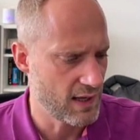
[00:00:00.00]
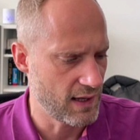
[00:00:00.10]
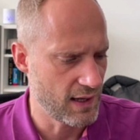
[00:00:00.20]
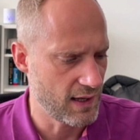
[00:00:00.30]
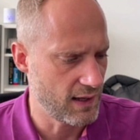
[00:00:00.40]

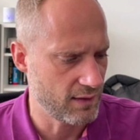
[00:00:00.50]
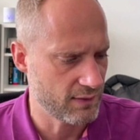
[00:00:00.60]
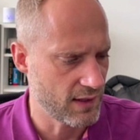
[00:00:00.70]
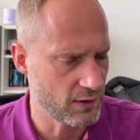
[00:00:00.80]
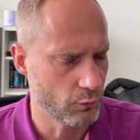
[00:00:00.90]
and
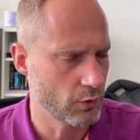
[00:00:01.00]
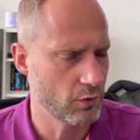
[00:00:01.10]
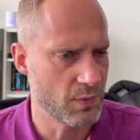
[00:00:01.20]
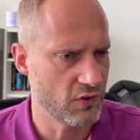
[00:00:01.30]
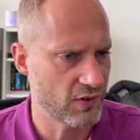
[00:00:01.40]
I don't want to
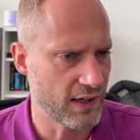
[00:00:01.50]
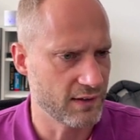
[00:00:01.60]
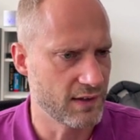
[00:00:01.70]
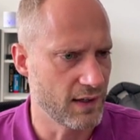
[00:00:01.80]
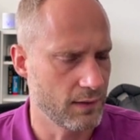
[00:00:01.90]
be signed
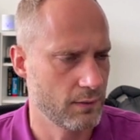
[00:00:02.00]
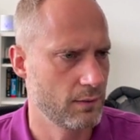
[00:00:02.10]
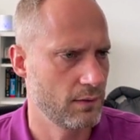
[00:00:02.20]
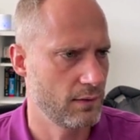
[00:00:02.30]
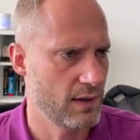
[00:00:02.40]
there
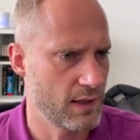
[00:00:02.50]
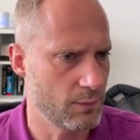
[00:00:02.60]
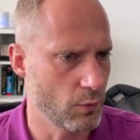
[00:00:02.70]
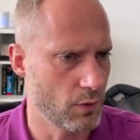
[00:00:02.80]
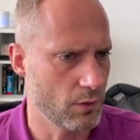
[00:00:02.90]

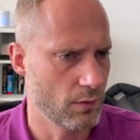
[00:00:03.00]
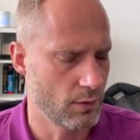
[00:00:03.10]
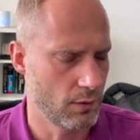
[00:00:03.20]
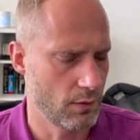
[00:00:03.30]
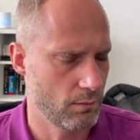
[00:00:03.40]
anymore
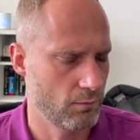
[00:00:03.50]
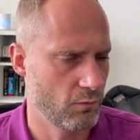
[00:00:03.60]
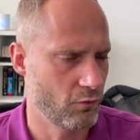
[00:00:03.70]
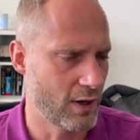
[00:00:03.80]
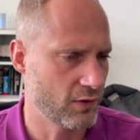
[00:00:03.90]

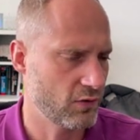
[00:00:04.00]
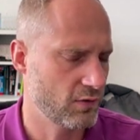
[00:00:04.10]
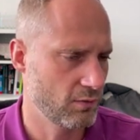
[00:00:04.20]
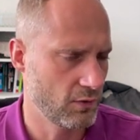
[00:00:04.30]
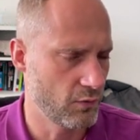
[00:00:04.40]
once
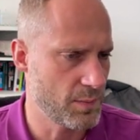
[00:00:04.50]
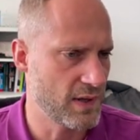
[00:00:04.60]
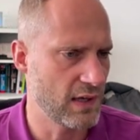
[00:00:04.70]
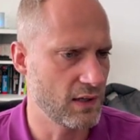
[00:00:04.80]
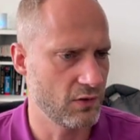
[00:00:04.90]
the
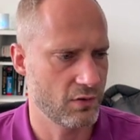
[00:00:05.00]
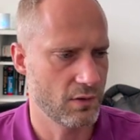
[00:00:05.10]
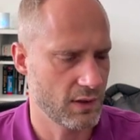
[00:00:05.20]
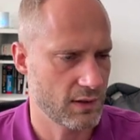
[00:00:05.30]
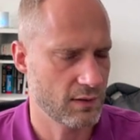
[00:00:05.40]
VPN is
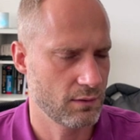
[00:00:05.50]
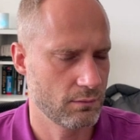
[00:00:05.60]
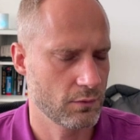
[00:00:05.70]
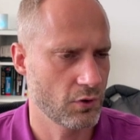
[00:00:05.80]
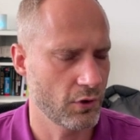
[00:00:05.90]
like
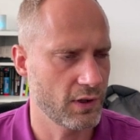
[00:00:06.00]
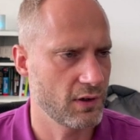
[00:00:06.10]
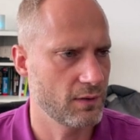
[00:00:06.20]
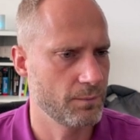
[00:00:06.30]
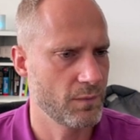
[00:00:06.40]

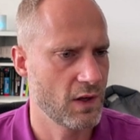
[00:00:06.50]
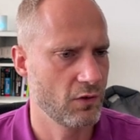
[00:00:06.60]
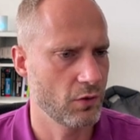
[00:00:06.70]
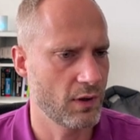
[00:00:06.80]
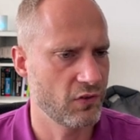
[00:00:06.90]
connected.
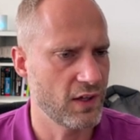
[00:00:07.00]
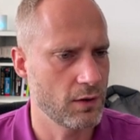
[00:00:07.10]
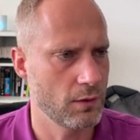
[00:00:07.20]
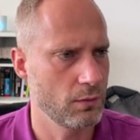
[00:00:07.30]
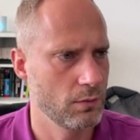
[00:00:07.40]
So I say no.